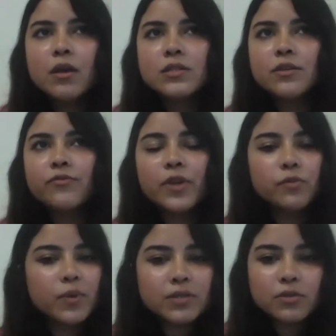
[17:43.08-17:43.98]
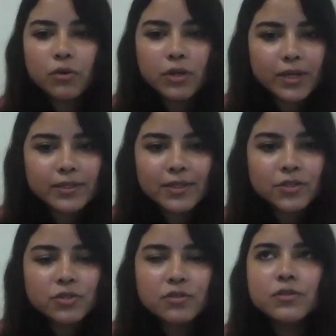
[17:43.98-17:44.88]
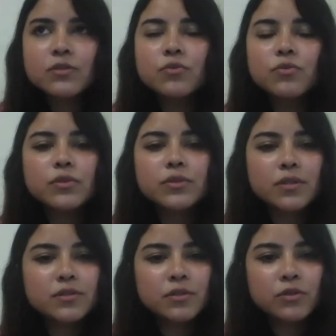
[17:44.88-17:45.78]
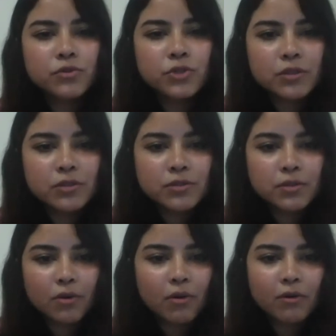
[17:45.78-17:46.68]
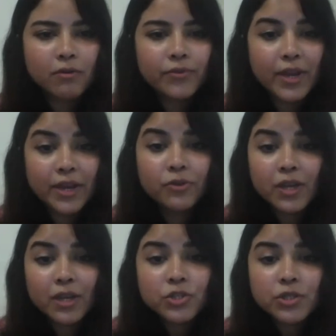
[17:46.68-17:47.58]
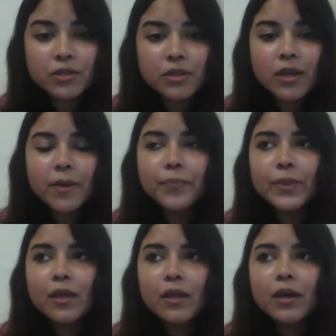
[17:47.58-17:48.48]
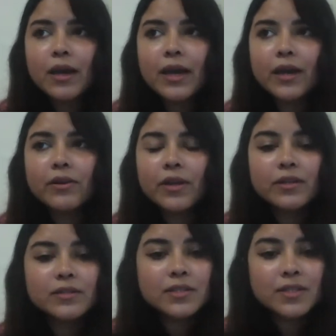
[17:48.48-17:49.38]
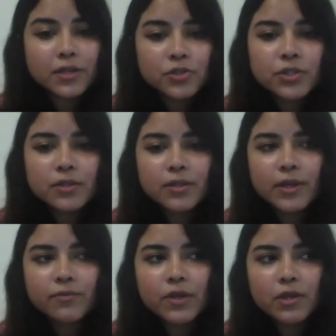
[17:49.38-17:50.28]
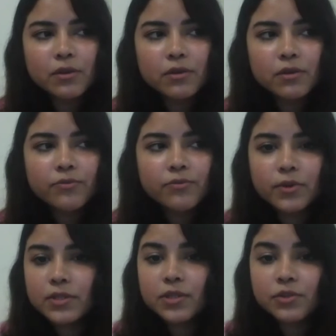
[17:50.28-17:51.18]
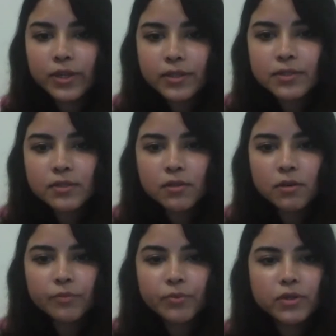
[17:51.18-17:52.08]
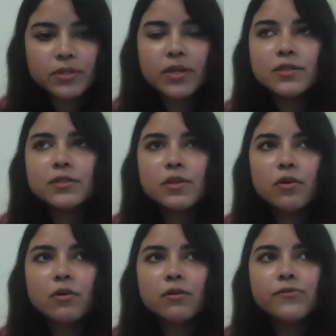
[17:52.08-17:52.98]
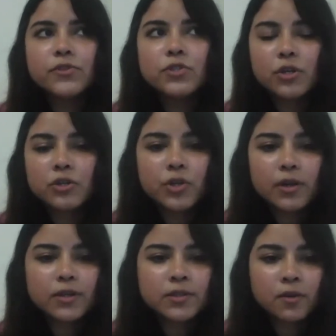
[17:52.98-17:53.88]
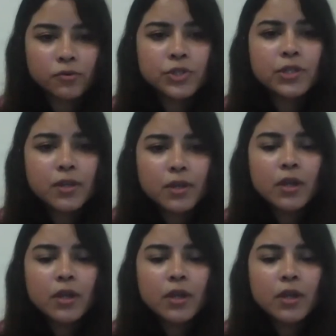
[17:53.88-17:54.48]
say, faith-based organizations, schools, and institutions of education. And it is essential that we first address the process of structural exclusion.